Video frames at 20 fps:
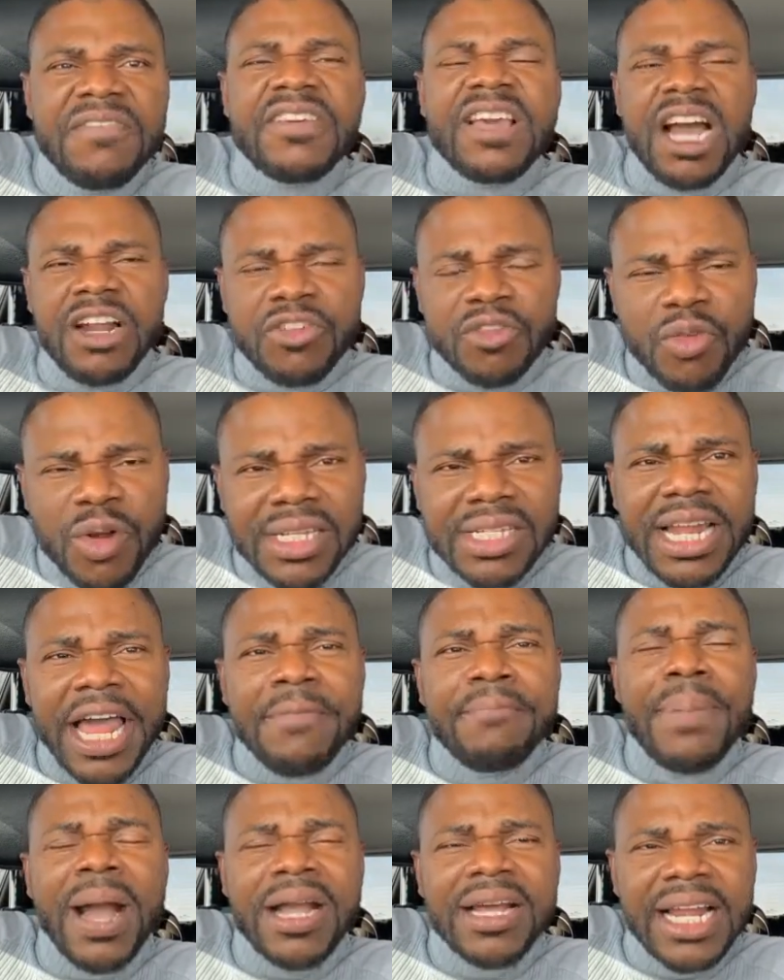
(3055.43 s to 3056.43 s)
If
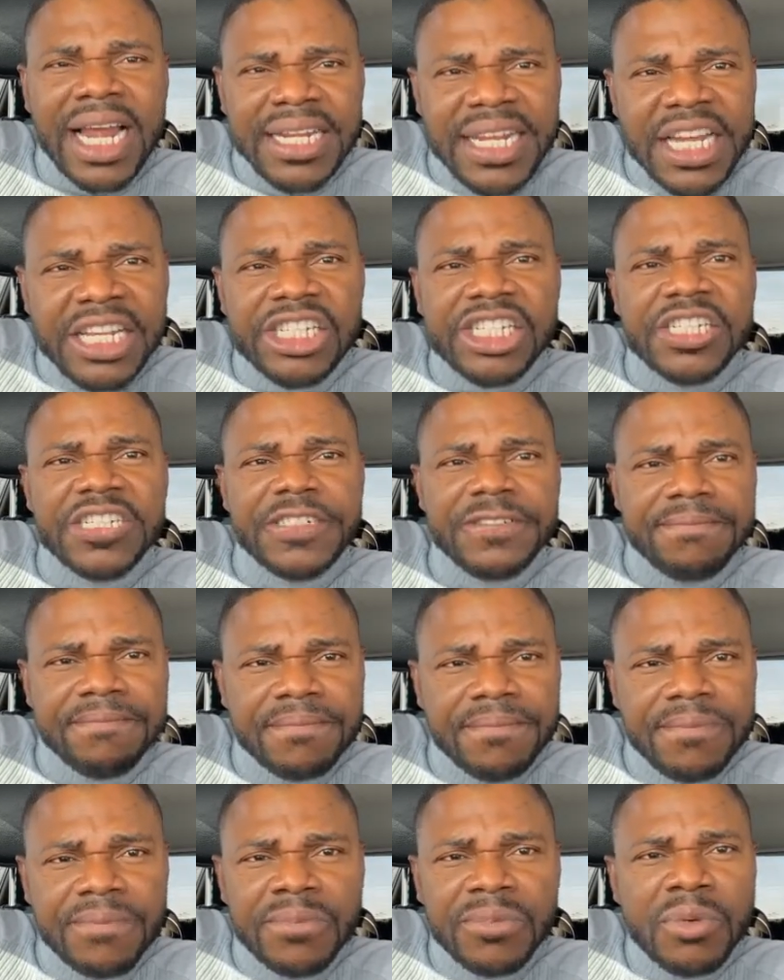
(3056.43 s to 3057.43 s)
countries like Bangladesh,
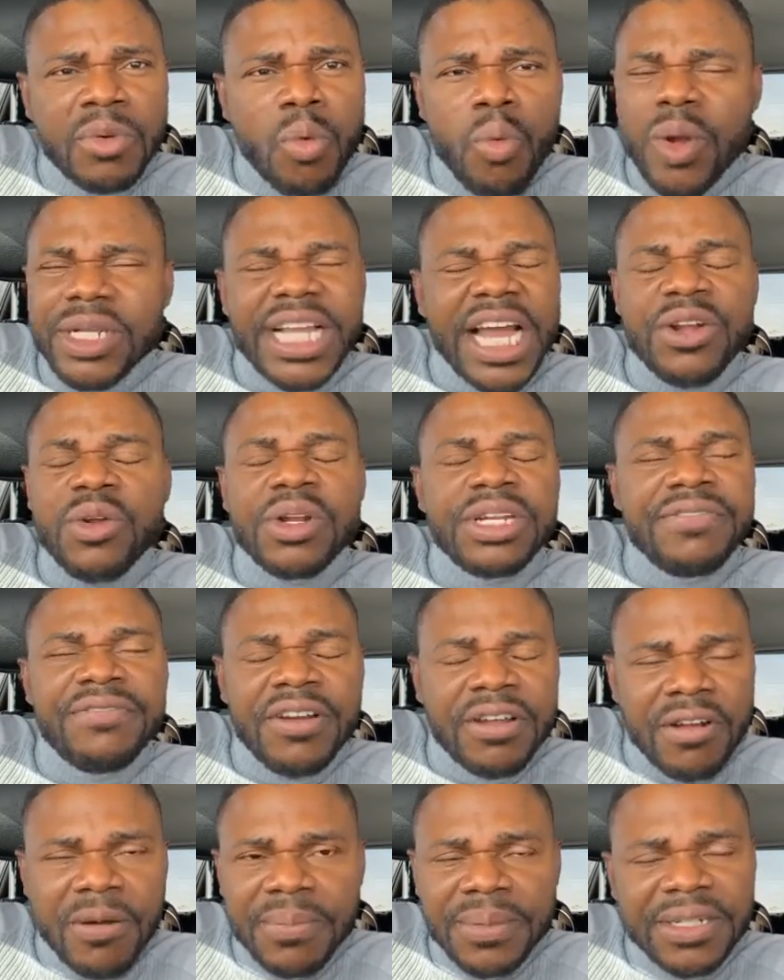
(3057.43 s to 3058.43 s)
which are not
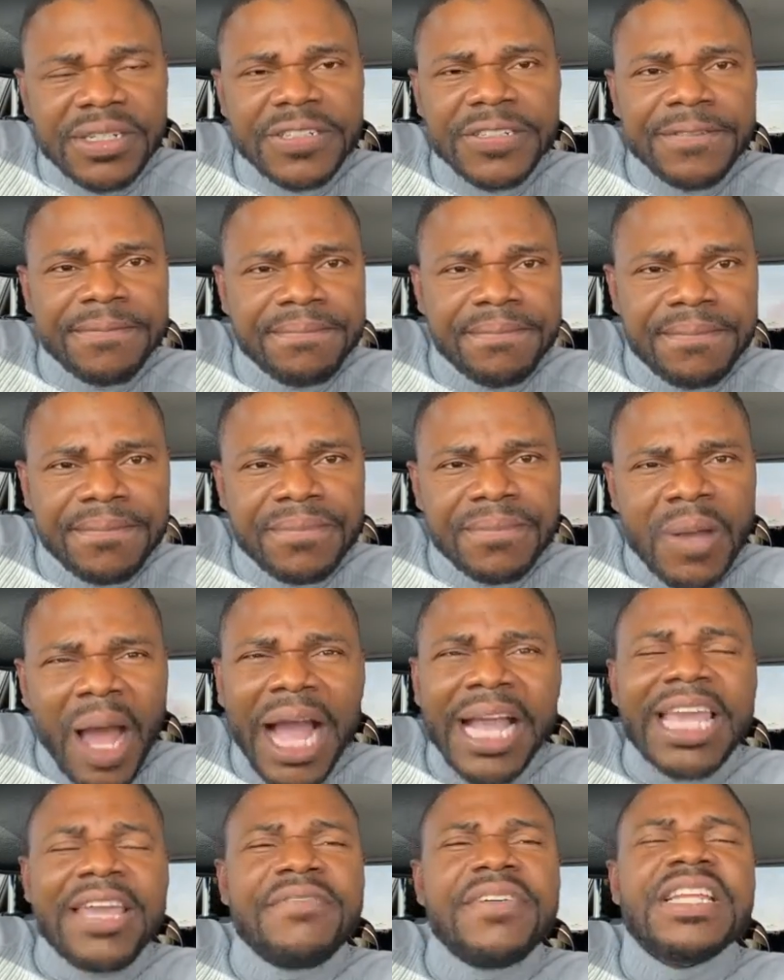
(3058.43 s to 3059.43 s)
developed,
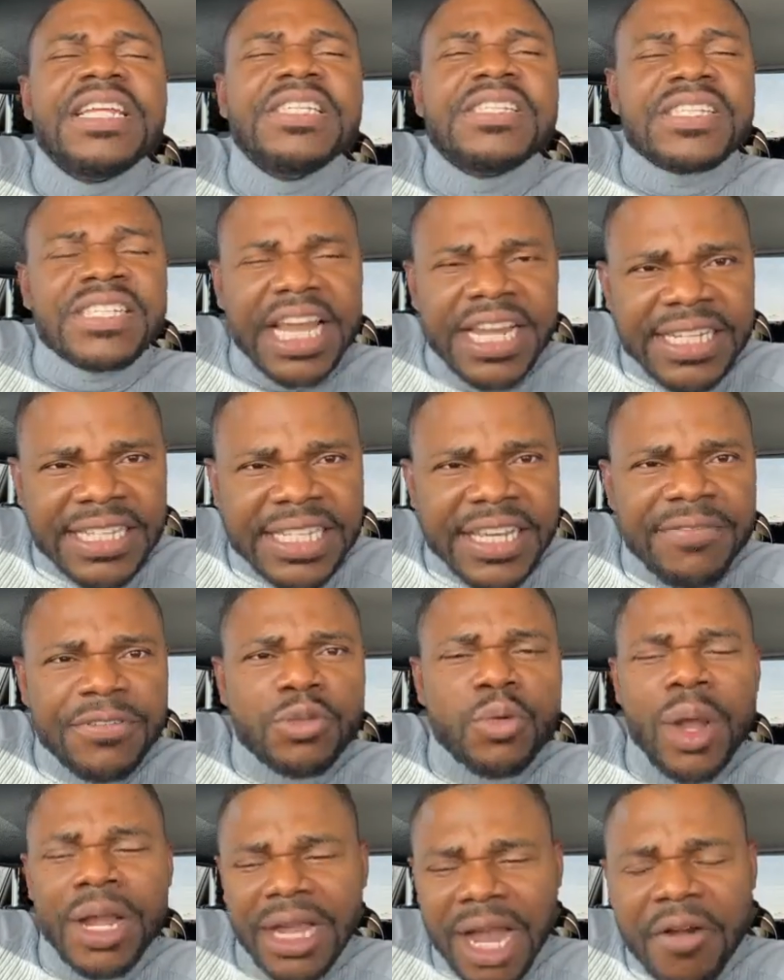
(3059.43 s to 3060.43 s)
are given
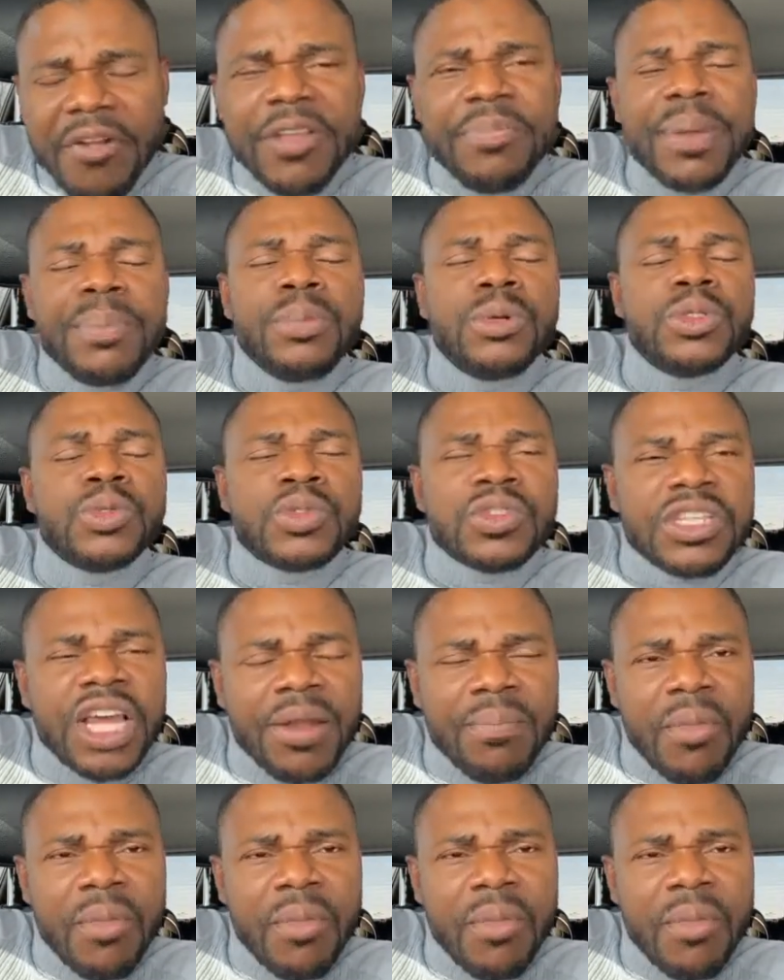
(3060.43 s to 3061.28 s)
incentive to encourage people to